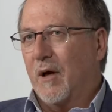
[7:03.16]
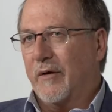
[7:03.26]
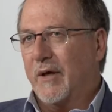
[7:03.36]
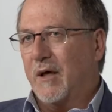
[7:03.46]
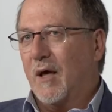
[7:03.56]
I
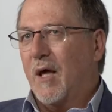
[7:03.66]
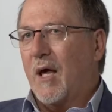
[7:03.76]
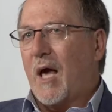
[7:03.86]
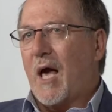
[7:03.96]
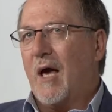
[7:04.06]
think
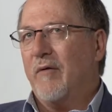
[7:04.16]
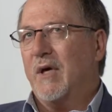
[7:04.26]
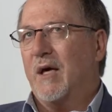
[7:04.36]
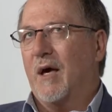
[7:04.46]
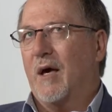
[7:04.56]

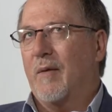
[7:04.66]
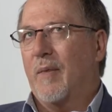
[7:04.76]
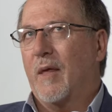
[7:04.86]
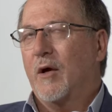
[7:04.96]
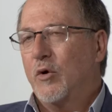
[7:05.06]
having a
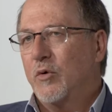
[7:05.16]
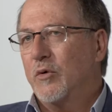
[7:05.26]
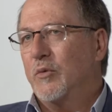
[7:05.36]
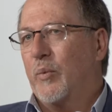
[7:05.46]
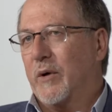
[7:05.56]

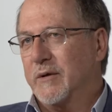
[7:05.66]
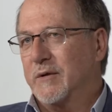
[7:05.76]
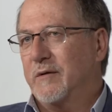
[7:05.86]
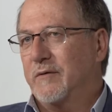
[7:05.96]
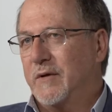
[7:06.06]
good
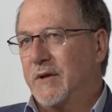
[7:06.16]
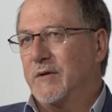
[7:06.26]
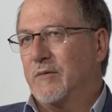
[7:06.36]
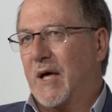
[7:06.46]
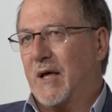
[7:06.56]
positive
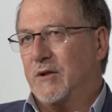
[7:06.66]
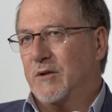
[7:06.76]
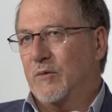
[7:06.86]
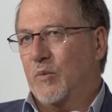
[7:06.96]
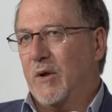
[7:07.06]

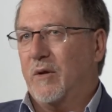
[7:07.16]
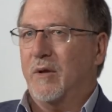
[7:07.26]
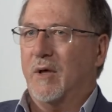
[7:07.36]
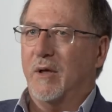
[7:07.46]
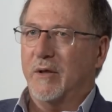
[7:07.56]
interaction with
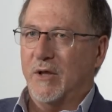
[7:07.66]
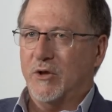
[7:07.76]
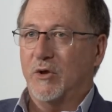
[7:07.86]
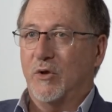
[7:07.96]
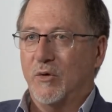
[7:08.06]
the
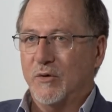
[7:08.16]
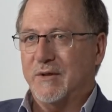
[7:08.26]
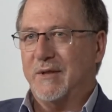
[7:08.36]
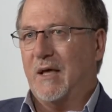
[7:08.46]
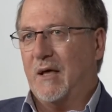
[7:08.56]
clinician who's
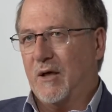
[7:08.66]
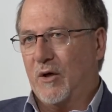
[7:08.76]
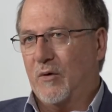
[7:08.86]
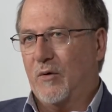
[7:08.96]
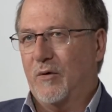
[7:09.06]
seeing
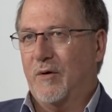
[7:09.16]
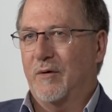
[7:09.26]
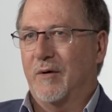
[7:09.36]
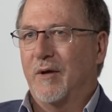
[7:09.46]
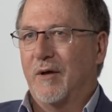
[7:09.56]
you, who
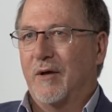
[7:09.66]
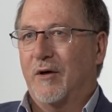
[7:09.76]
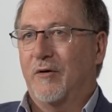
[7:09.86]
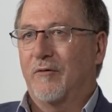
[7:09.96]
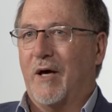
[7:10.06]
can
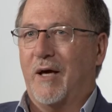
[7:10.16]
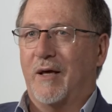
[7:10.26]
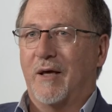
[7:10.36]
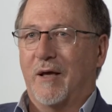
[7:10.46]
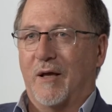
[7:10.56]

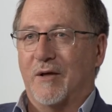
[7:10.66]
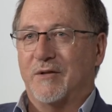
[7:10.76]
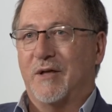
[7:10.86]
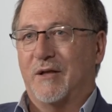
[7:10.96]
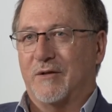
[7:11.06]
convey a
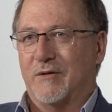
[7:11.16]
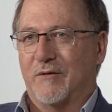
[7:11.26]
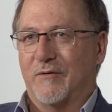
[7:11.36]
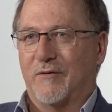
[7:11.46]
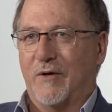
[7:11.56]
sense
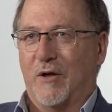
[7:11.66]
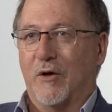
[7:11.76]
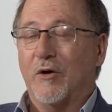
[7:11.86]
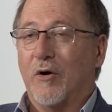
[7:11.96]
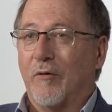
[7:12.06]
of, you know,
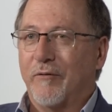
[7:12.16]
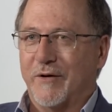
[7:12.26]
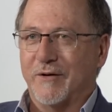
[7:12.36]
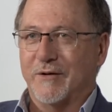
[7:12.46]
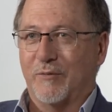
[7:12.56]

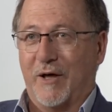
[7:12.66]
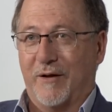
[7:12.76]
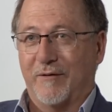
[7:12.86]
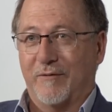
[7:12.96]
confidence about,